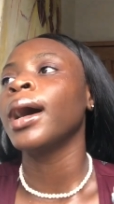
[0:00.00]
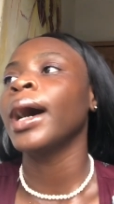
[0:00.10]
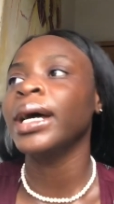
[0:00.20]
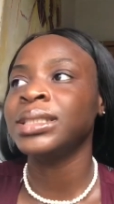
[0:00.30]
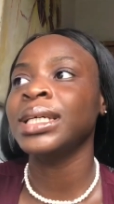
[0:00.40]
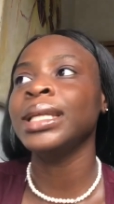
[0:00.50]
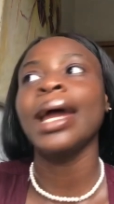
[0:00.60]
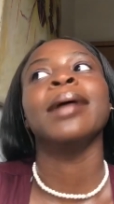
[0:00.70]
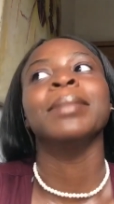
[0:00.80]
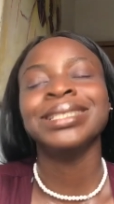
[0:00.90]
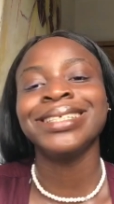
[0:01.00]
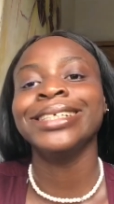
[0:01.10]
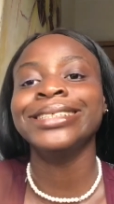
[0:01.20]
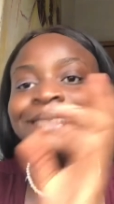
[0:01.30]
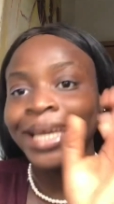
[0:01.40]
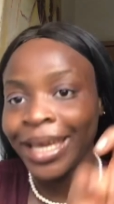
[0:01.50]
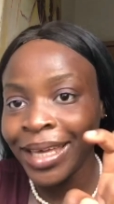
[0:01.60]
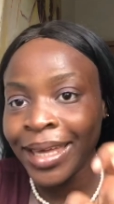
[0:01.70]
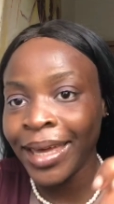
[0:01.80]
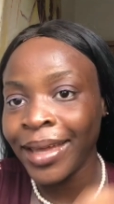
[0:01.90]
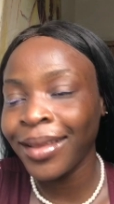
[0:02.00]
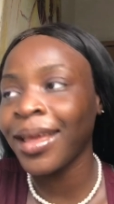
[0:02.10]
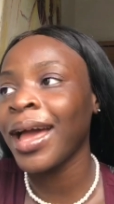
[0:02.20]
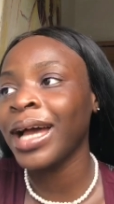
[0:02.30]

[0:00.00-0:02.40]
I send her a message again,